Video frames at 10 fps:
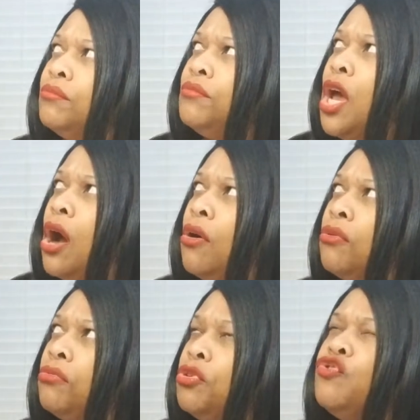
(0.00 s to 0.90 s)

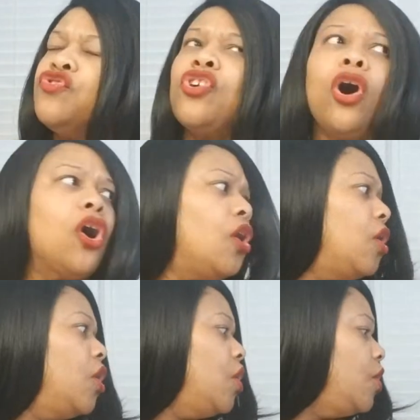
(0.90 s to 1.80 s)
No, you
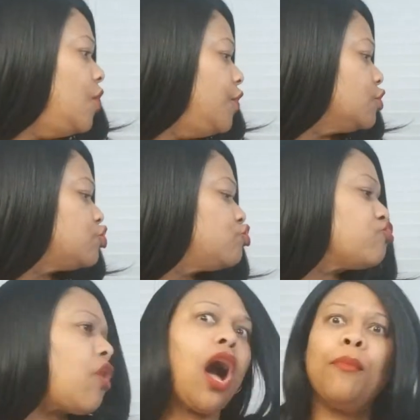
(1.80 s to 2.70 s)
saw the
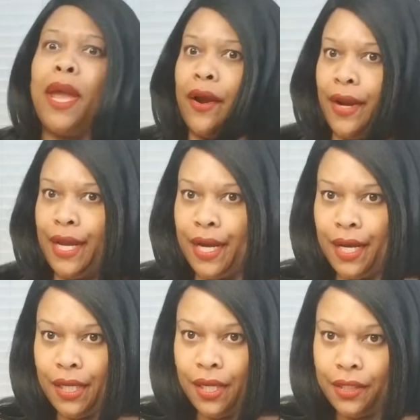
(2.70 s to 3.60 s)
strawberry
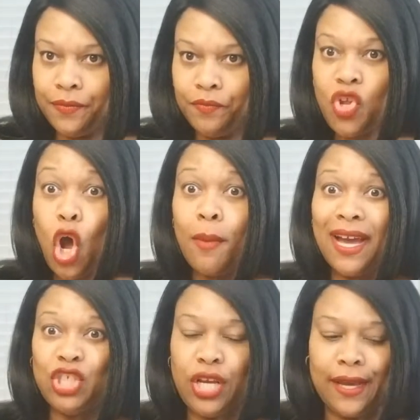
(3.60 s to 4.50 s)
color on
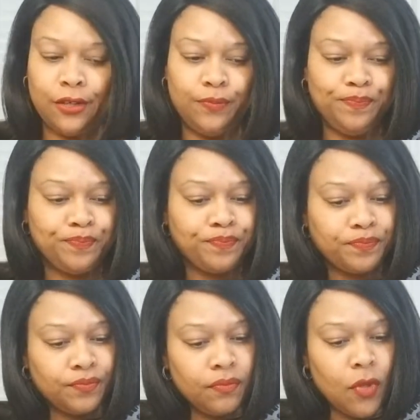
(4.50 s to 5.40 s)
my channel.
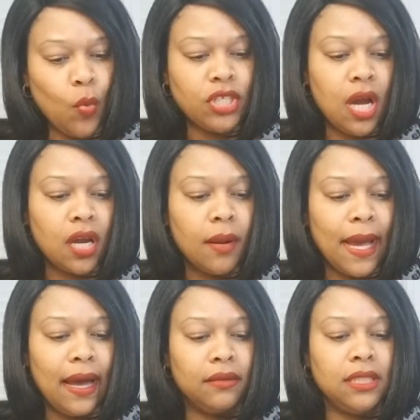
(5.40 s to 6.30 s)
We're talking
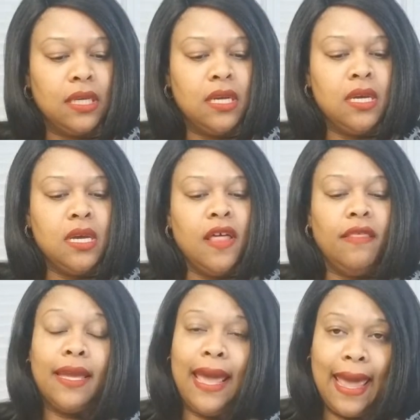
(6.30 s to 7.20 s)
about
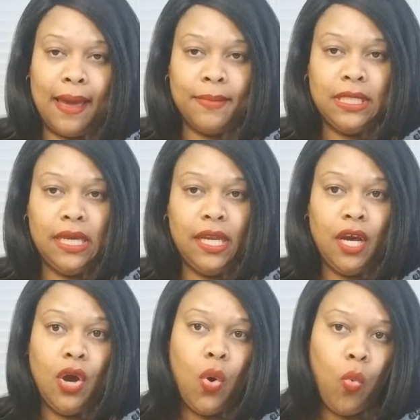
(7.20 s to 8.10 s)
the
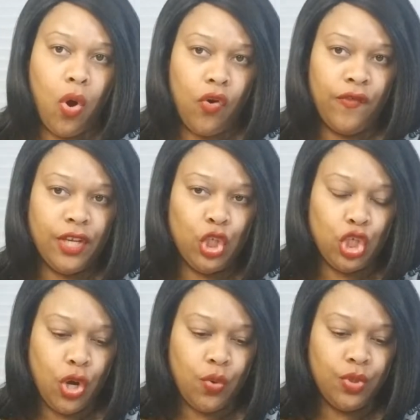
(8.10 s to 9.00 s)
Camden woven
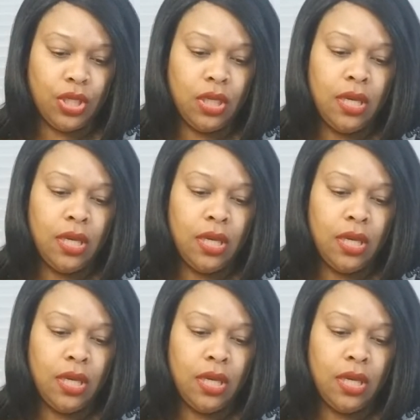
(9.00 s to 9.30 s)
tote.